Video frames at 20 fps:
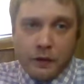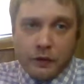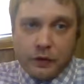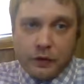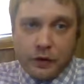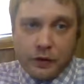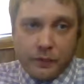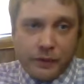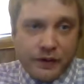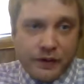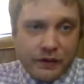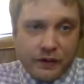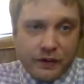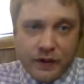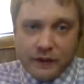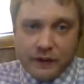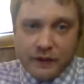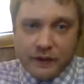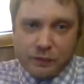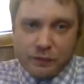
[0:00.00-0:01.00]
So this
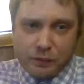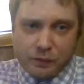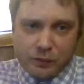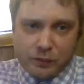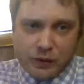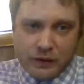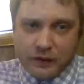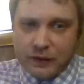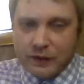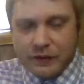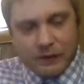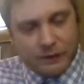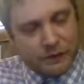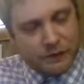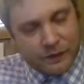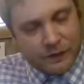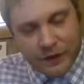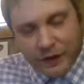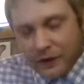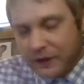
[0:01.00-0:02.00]
lesson consists
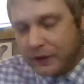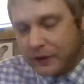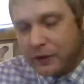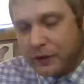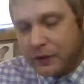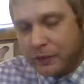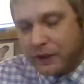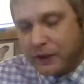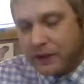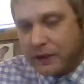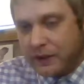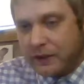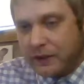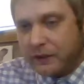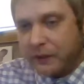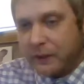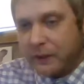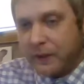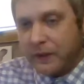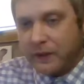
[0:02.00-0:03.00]
of very little reading
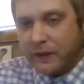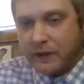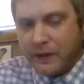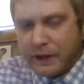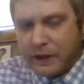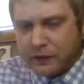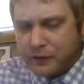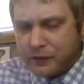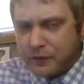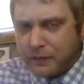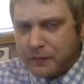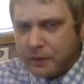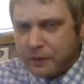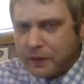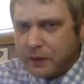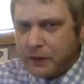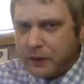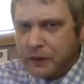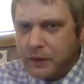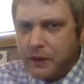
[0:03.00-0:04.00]
as far as the actual
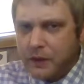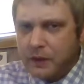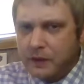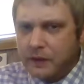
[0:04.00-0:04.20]
book.